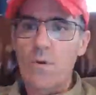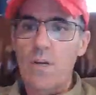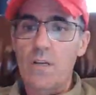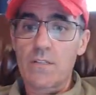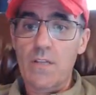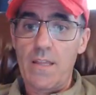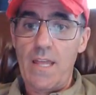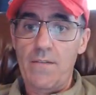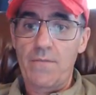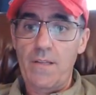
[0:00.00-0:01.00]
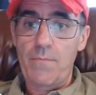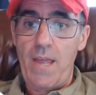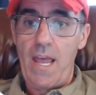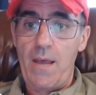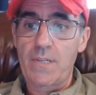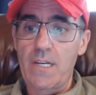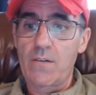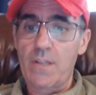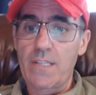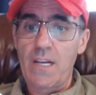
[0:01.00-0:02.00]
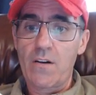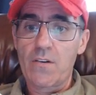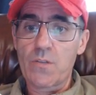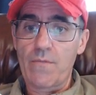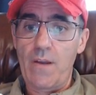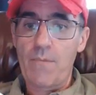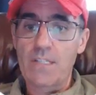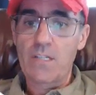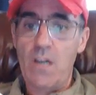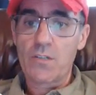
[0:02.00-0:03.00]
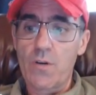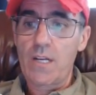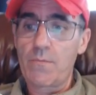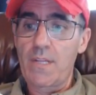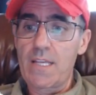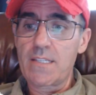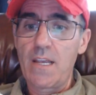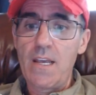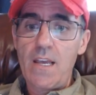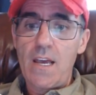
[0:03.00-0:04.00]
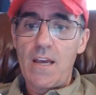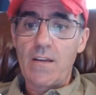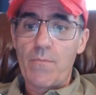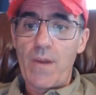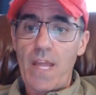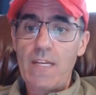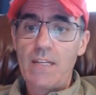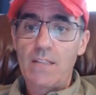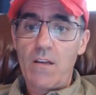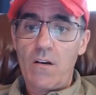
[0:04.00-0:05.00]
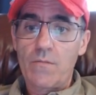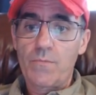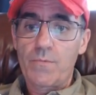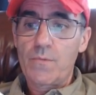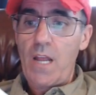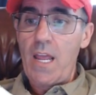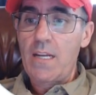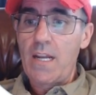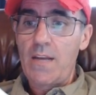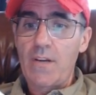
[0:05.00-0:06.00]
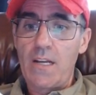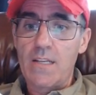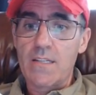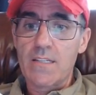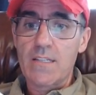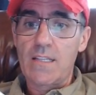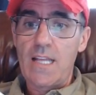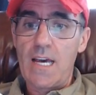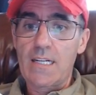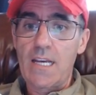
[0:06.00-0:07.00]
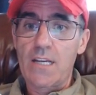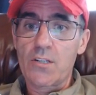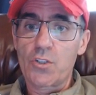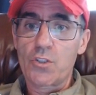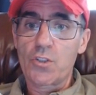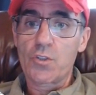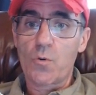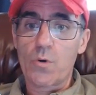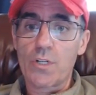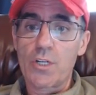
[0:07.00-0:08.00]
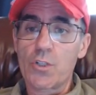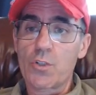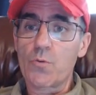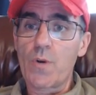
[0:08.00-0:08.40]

as well. Saw that flip happening right there. So I've got my DOT trade in place. I got my ADA long and I've got a Solana short